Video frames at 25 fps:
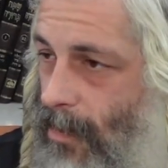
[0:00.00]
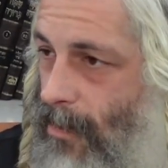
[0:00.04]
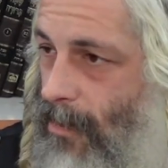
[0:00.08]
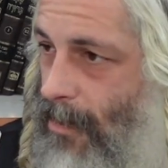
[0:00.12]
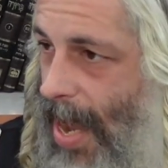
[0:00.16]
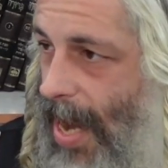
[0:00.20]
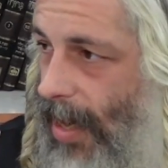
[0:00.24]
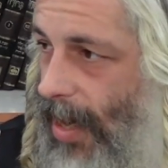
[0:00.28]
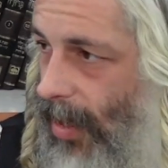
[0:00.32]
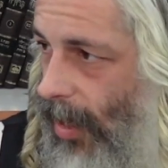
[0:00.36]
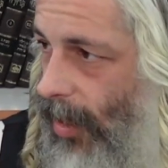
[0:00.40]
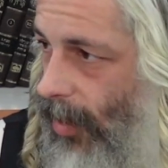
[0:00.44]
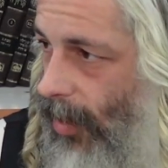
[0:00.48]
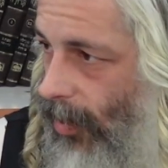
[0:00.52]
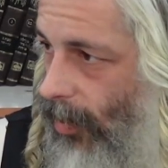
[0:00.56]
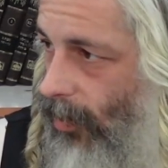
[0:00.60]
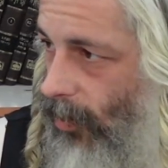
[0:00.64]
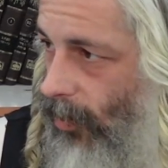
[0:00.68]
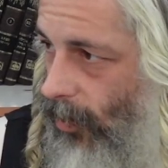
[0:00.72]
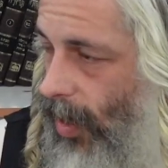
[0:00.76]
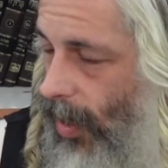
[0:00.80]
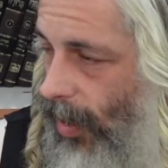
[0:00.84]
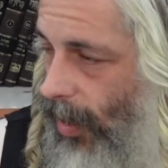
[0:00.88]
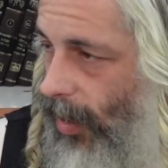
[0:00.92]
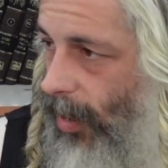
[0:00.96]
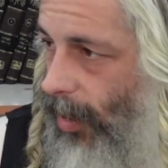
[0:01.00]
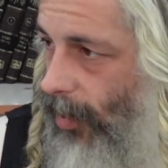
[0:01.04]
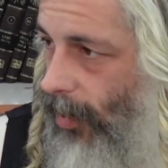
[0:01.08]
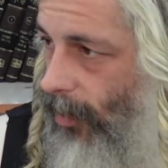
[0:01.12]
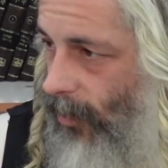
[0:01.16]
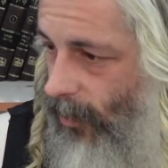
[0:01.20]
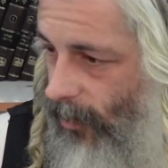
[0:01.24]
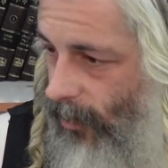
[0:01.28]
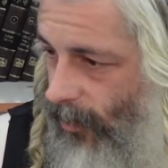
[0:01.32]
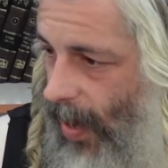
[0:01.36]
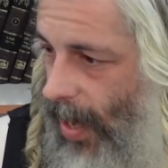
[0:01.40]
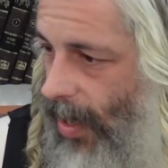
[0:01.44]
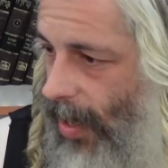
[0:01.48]
mating really,
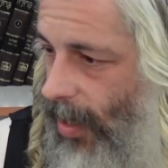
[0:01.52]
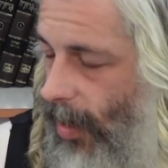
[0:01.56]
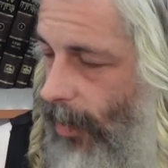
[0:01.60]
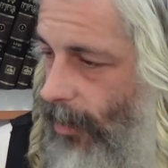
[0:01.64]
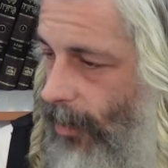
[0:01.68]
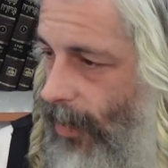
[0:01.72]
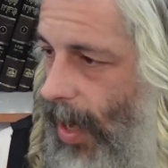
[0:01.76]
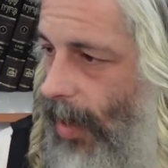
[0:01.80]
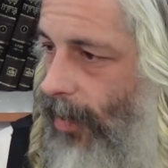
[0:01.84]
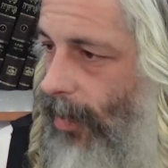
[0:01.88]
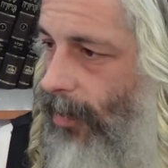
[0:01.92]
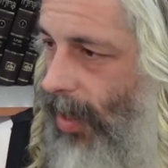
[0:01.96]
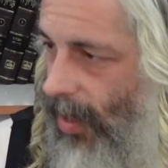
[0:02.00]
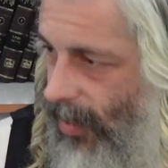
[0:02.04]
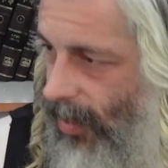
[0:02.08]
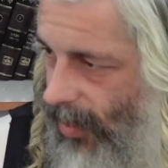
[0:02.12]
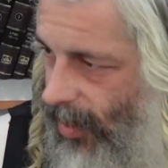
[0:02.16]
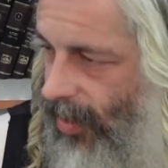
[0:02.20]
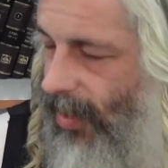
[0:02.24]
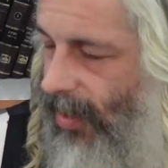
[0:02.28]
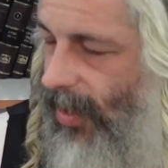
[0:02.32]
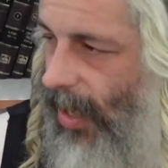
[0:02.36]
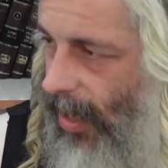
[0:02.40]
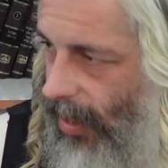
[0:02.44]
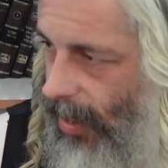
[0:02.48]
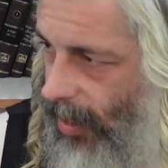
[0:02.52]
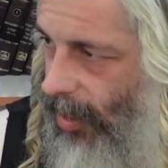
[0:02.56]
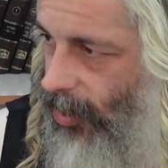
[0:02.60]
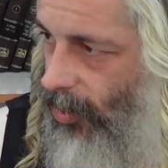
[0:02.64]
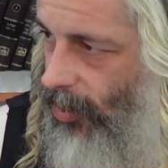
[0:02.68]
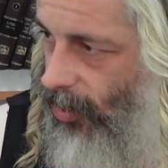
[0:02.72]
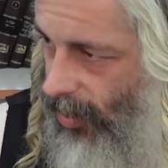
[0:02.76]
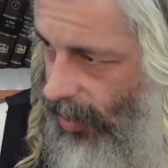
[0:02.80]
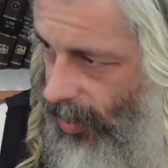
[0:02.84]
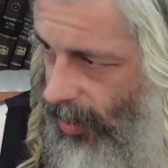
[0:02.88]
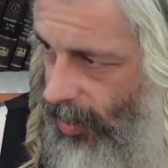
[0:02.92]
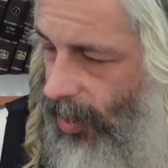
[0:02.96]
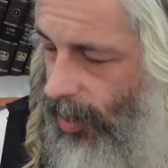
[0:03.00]
finding a mate means consolidating your
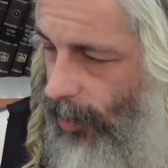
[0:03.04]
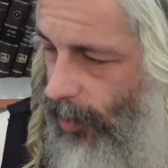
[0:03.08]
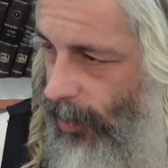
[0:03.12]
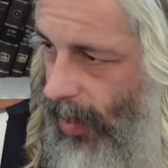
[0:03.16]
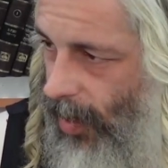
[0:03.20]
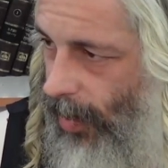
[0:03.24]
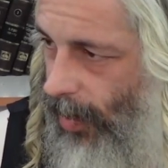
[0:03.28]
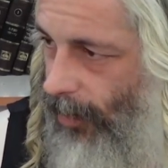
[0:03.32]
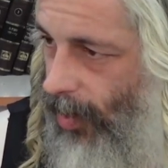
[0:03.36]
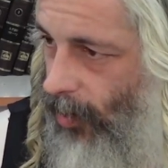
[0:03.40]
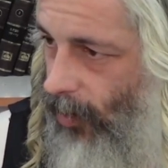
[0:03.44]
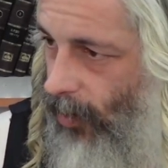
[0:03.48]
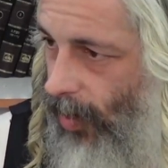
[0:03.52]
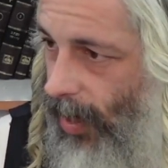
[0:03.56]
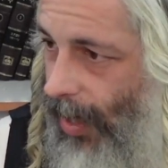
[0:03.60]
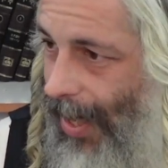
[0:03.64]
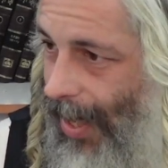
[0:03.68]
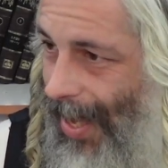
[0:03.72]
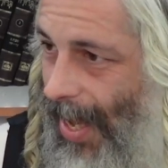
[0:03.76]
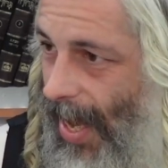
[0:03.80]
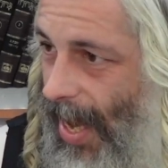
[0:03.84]
existence, becoming one,